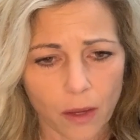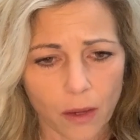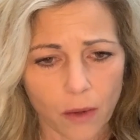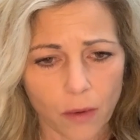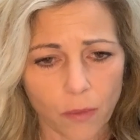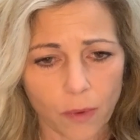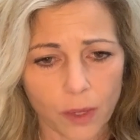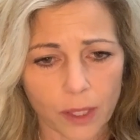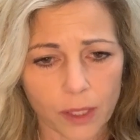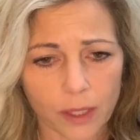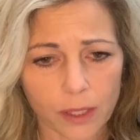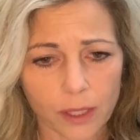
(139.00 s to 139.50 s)

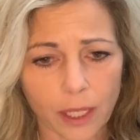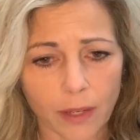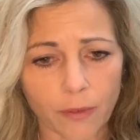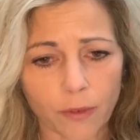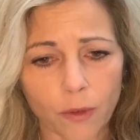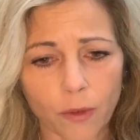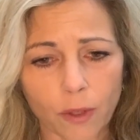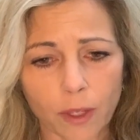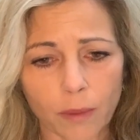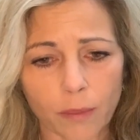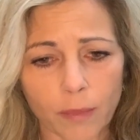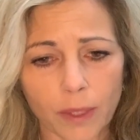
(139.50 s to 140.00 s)
When
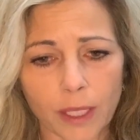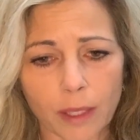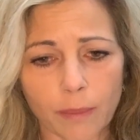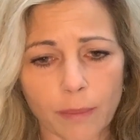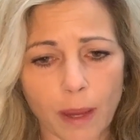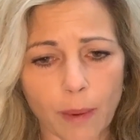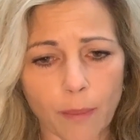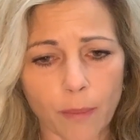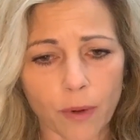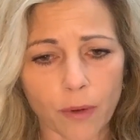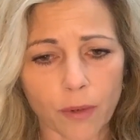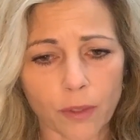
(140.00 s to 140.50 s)
several committee
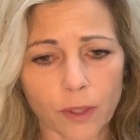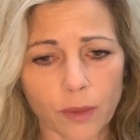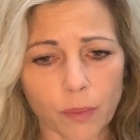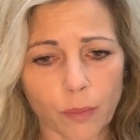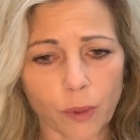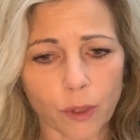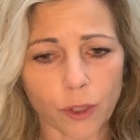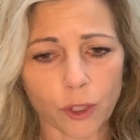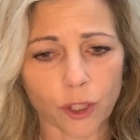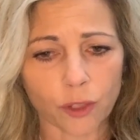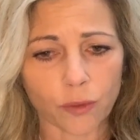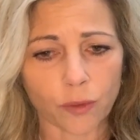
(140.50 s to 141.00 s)
members
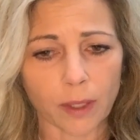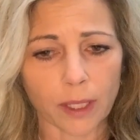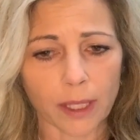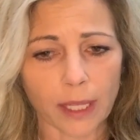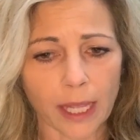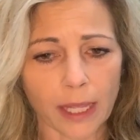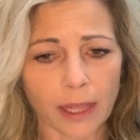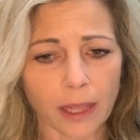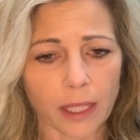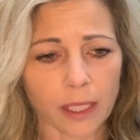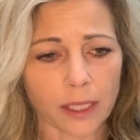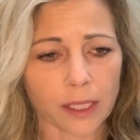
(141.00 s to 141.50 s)
pushed
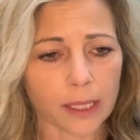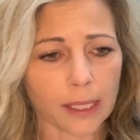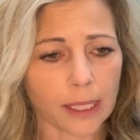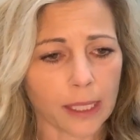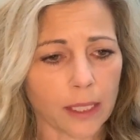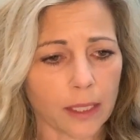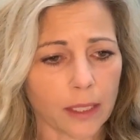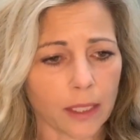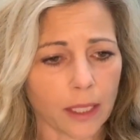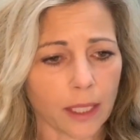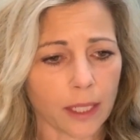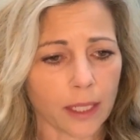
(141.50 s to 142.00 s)

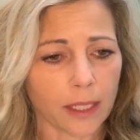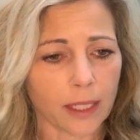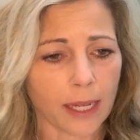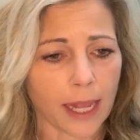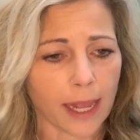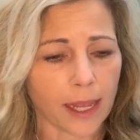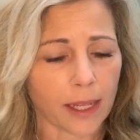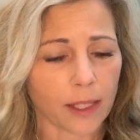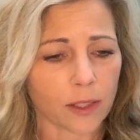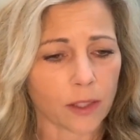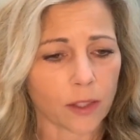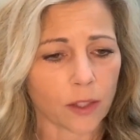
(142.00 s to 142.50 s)
relentlessly to get an
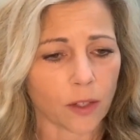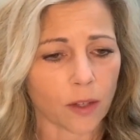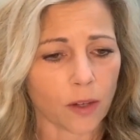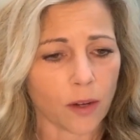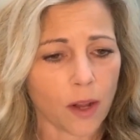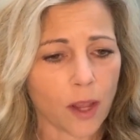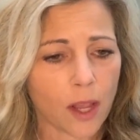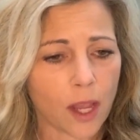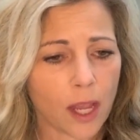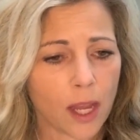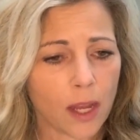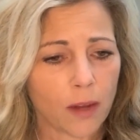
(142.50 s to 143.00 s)
answer,
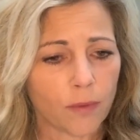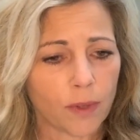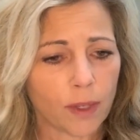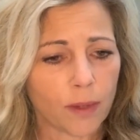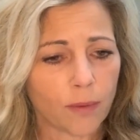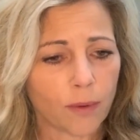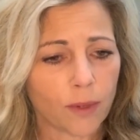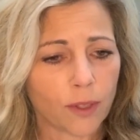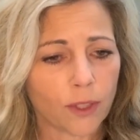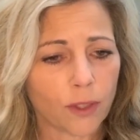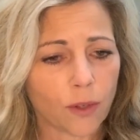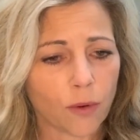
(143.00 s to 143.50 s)
we
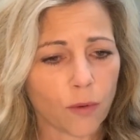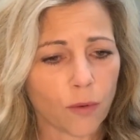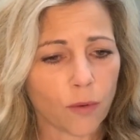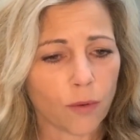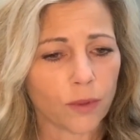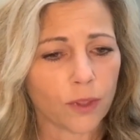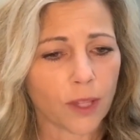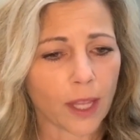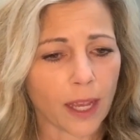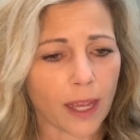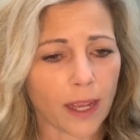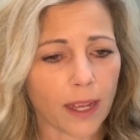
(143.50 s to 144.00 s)
were
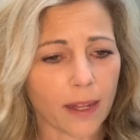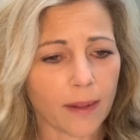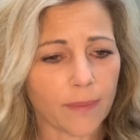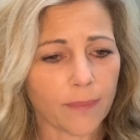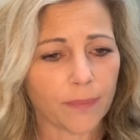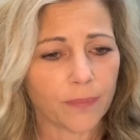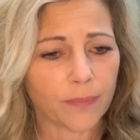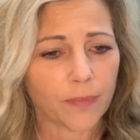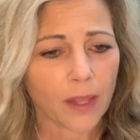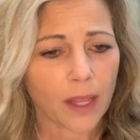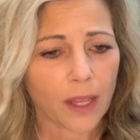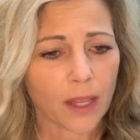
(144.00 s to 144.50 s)
told that
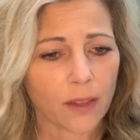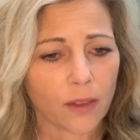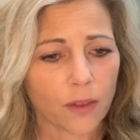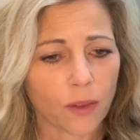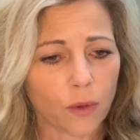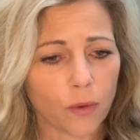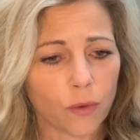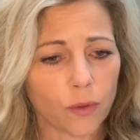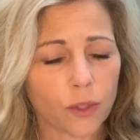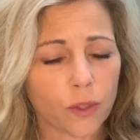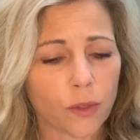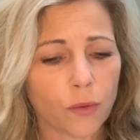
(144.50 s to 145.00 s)

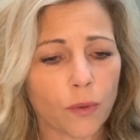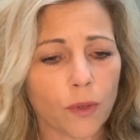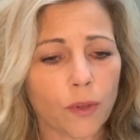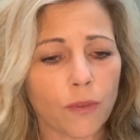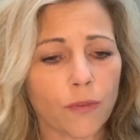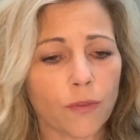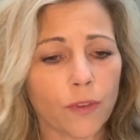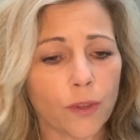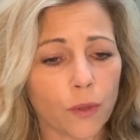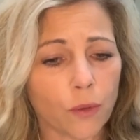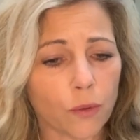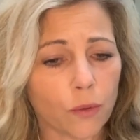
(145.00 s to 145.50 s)
those who
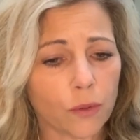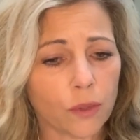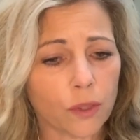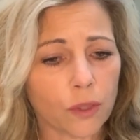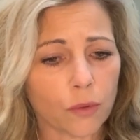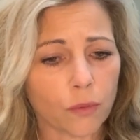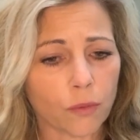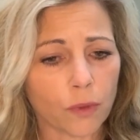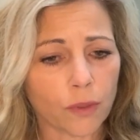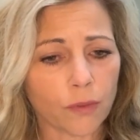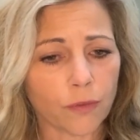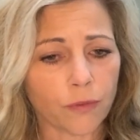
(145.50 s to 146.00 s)
refused
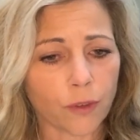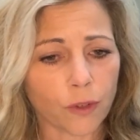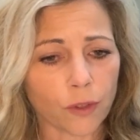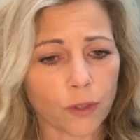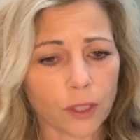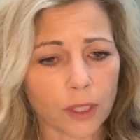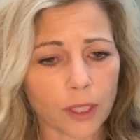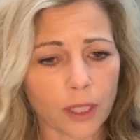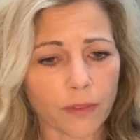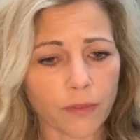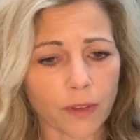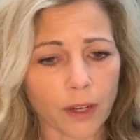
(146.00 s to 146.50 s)
would
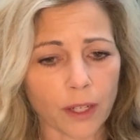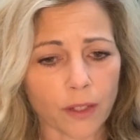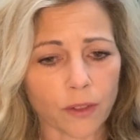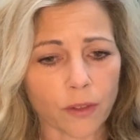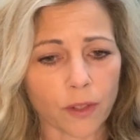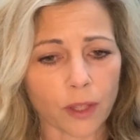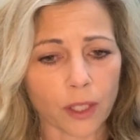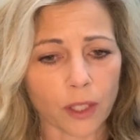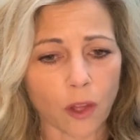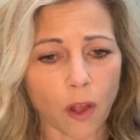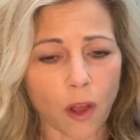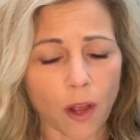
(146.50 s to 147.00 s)
first live under
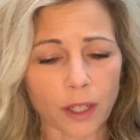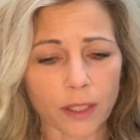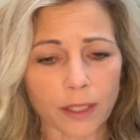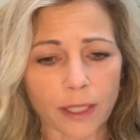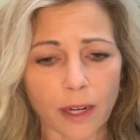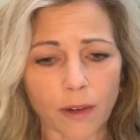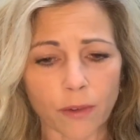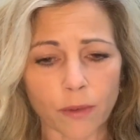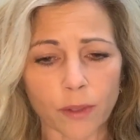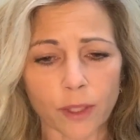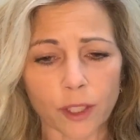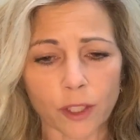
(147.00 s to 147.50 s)
the
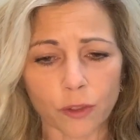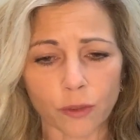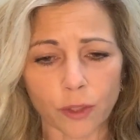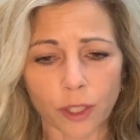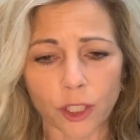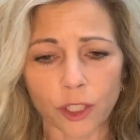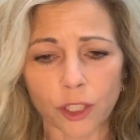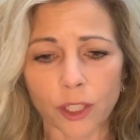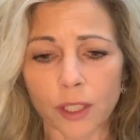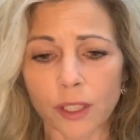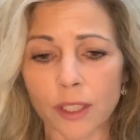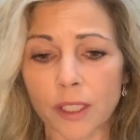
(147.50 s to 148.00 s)
lockdown
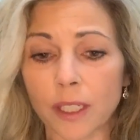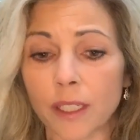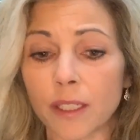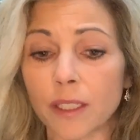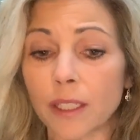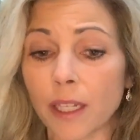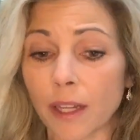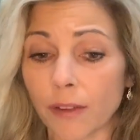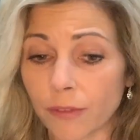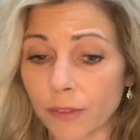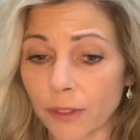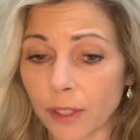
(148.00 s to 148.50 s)
restrictions
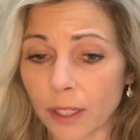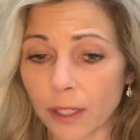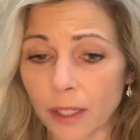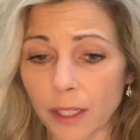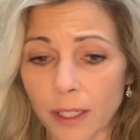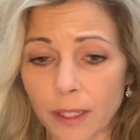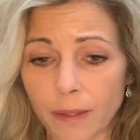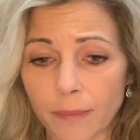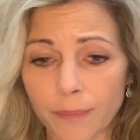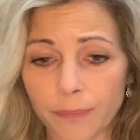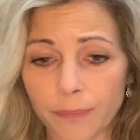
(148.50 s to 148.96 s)
indefinitely,